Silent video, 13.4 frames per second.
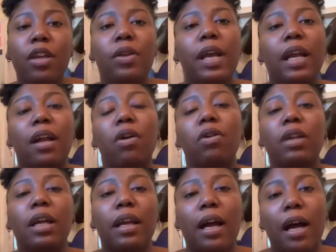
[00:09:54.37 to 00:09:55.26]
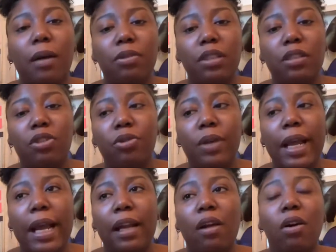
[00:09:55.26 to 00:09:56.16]
you had a whole lot of options. You
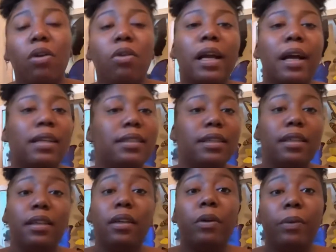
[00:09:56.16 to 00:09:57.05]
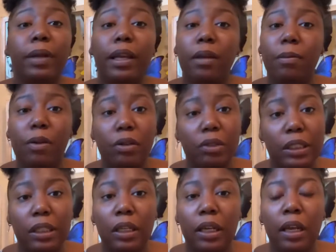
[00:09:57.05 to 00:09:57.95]
had a whole lot to deal with
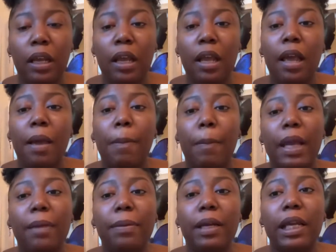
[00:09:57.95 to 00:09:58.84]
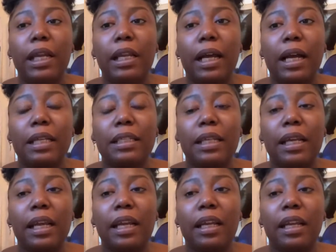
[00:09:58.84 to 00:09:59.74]
emotionally. Maybe, like I
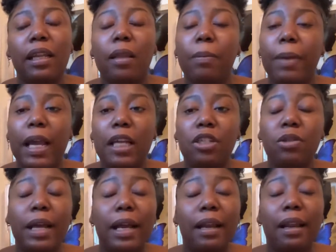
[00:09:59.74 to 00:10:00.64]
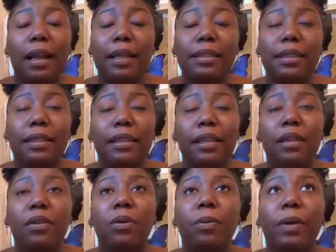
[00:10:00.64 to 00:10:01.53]
said, in the past, you had a lot to
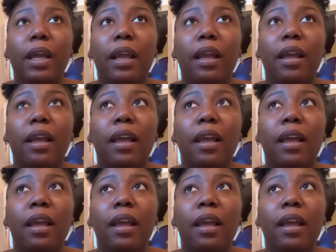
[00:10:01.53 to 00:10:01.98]
deal with